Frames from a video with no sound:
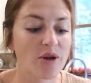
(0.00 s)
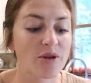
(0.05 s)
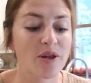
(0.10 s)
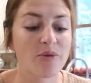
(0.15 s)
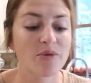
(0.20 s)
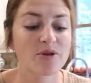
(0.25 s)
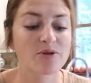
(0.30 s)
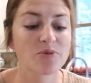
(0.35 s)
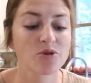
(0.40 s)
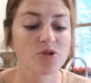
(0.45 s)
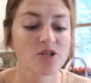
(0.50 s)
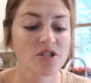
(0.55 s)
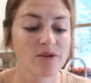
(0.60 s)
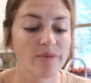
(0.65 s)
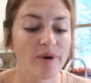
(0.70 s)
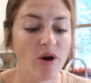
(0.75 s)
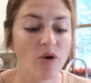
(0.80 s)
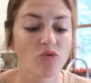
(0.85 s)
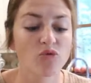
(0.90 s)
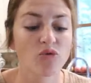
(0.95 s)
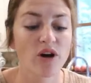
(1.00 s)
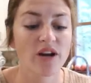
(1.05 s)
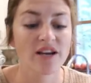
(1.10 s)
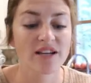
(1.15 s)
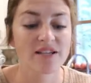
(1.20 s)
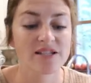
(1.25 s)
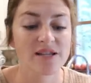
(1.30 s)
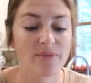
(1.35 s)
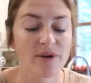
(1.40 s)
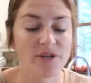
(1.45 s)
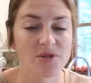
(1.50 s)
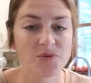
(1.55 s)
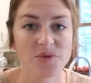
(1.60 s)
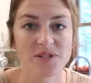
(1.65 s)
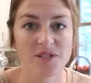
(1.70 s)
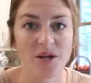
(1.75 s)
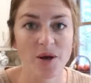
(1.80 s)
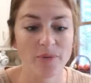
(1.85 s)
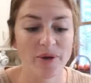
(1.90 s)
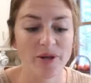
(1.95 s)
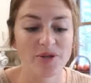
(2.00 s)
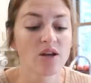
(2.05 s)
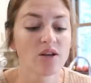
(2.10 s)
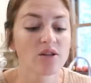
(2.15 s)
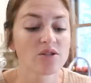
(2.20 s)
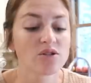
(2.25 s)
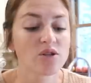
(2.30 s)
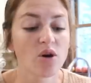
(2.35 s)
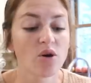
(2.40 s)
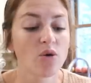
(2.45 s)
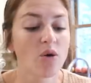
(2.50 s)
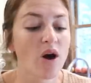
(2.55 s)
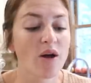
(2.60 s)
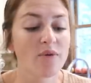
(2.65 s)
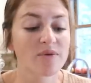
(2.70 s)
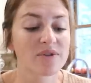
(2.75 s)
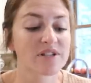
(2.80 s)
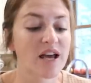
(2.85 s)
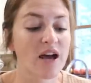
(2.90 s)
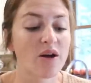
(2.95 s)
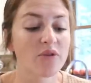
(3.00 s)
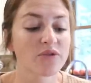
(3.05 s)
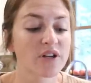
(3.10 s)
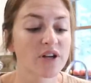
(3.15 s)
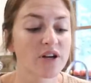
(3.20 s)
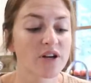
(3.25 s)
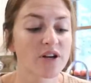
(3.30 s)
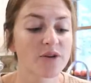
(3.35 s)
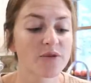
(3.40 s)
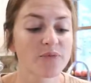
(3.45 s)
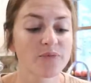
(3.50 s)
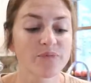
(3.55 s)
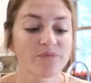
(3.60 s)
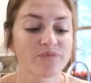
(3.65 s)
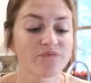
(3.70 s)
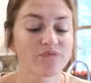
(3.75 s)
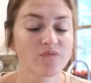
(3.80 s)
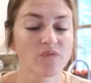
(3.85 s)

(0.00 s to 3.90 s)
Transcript: They were supposed to come out right as the bus was coming. So I was out there,